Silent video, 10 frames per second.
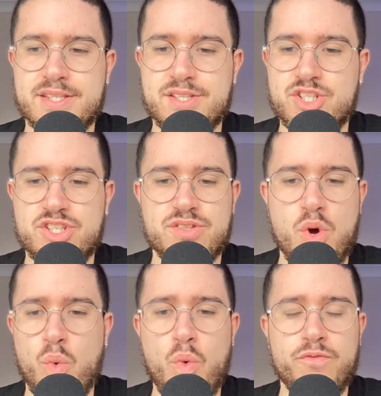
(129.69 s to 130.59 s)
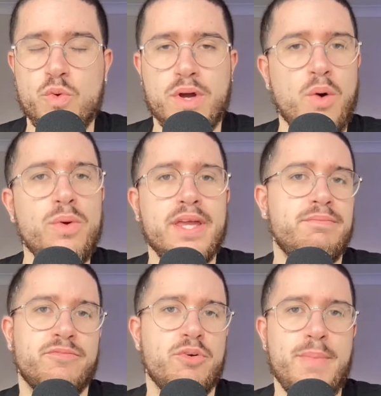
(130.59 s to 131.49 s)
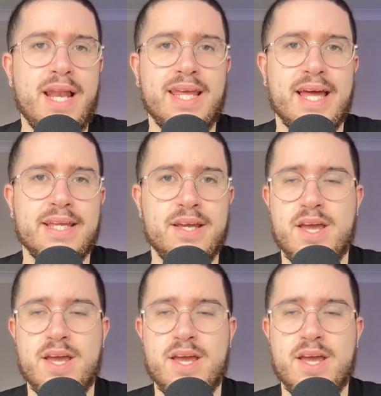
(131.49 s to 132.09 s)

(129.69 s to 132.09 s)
It's just awful goalkeeping from Melier.